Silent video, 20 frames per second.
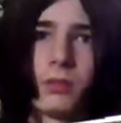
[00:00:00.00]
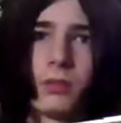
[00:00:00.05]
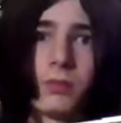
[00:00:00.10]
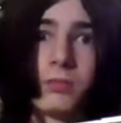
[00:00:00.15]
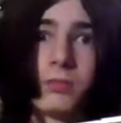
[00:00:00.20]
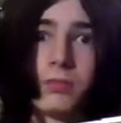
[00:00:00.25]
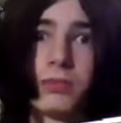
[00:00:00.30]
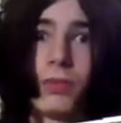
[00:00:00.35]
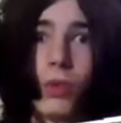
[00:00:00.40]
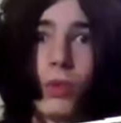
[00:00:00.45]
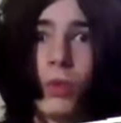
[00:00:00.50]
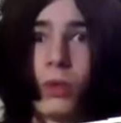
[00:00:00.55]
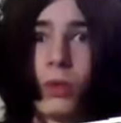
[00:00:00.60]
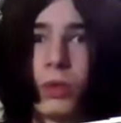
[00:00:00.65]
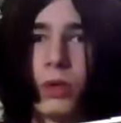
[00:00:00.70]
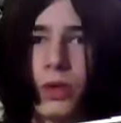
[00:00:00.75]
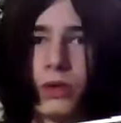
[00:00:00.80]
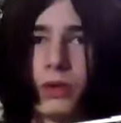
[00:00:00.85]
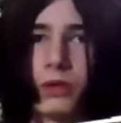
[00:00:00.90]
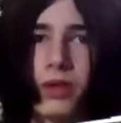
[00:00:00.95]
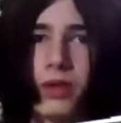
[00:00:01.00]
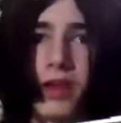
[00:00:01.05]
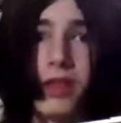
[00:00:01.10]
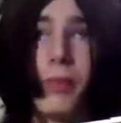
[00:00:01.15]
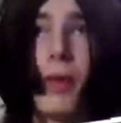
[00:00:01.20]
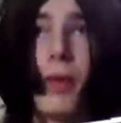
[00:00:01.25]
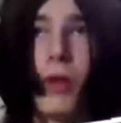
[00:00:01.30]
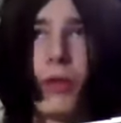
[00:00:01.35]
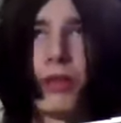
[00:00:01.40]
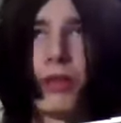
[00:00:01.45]
brutal like death
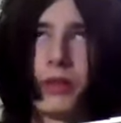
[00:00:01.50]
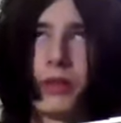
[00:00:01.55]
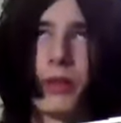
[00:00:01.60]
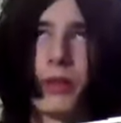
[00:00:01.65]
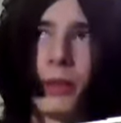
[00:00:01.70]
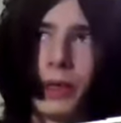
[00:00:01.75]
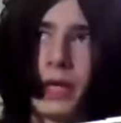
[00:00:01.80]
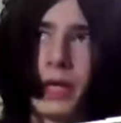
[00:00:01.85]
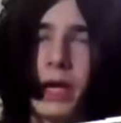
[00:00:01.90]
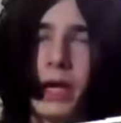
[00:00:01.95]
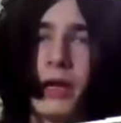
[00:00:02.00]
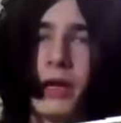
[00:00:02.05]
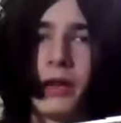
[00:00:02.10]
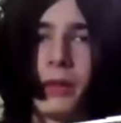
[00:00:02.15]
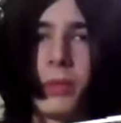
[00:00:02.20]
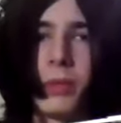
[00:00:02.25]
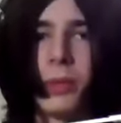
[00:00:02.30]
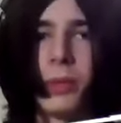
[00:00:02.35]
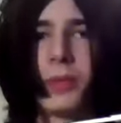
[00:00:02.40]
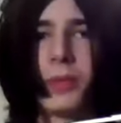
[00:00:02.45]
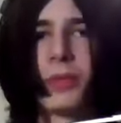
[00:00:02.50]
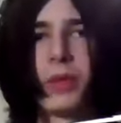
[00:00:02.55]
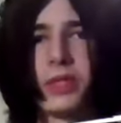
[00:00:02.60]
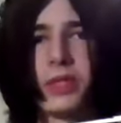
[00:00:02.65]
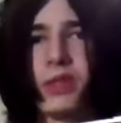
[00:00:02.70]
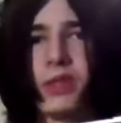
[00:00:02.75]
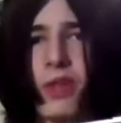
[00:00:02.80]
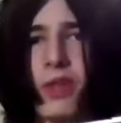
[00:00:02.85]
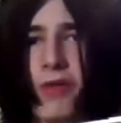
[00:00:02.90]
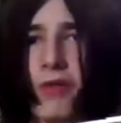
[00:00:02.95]
metal thing that we're getting at the moment, where
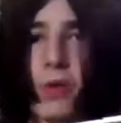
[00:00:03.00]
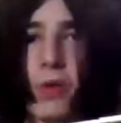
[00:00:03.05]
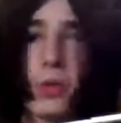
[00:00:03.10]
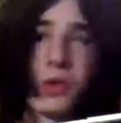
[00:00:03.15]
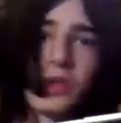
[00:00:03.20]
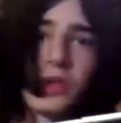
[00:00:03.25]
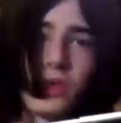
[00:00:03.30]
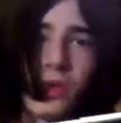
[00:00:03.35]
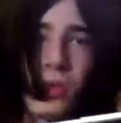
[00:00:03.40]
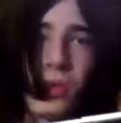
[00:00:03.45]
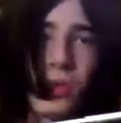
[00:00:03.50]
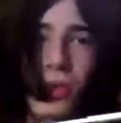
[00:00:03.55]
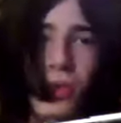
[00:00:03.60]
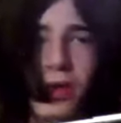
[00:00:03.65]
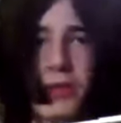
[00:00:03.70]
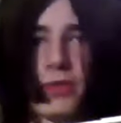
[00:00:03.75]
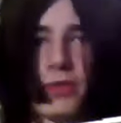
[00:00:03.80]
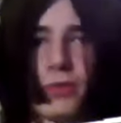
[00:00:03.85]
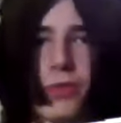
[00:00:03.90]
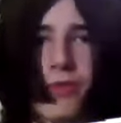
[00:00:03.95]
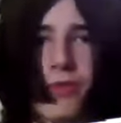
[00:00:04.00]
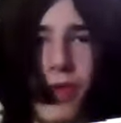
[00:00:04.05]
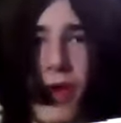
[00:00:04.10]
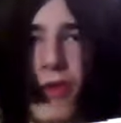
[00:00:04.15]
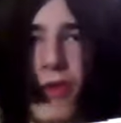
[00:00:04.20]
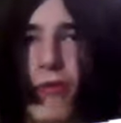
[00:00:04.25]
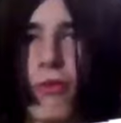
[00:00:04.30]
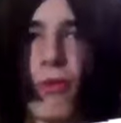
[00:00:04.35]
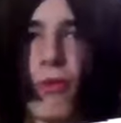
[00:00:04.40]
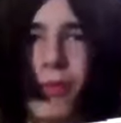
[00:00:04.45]
it's a lot of old school riffs
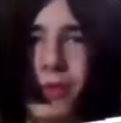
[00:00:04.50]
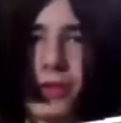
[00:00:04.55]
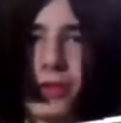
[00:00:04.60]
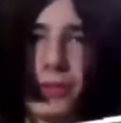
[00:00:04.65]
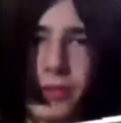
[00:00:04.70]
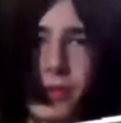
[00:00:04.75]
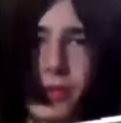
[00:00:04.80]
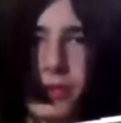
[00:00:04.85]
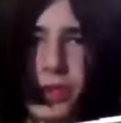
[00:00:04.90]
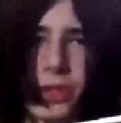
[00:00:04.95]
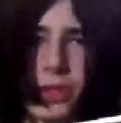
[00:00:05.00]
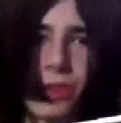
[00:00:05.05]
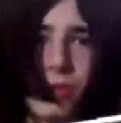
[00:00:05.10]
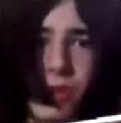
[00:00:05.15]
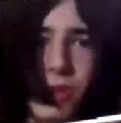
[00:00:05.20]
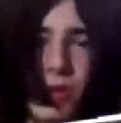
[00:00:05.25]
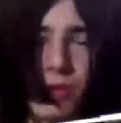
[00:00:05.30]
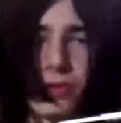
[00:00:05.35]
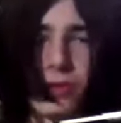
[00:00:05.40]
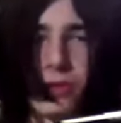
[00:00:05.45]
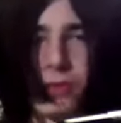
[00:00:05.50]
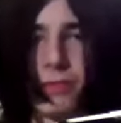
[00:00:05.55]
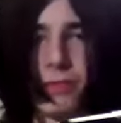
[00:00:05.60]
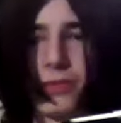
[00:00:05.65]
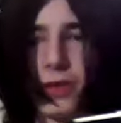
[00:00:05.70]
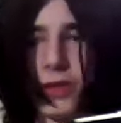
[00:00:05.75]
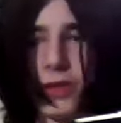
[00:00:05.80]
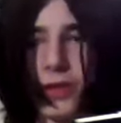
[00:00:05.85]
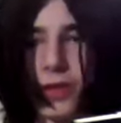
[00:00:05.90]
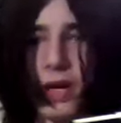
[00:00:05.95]
revival, but tuned down to
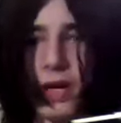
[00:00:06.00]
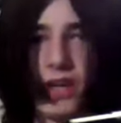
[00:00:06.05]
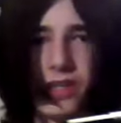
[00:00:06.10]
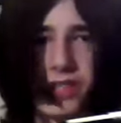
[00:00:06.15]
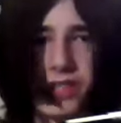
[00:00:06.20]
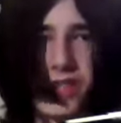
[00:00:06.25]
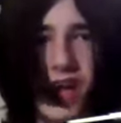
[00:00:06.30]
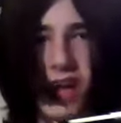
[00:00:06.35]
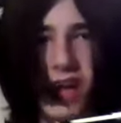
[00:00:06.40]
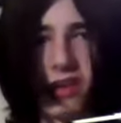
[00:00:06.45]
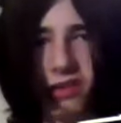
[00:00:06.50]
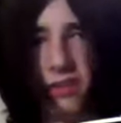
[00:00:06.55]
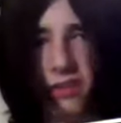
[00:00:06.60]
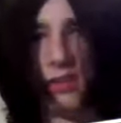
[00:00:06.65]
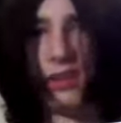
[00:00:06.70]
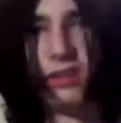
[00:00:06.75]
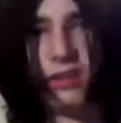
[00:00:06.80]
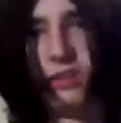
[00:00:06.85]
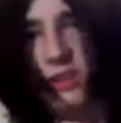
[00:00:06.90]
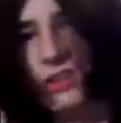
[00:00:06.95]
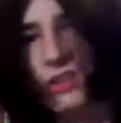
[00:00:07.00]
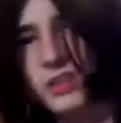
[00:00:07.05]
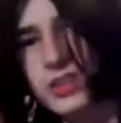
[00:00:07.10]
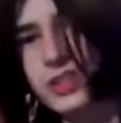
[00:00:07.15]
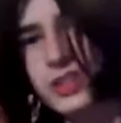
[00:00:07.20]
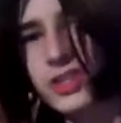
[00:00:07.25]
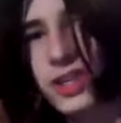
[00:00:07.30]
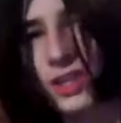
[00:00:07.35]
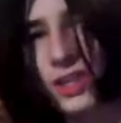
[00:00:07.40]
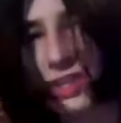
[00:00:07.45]
fucking A standard and shit.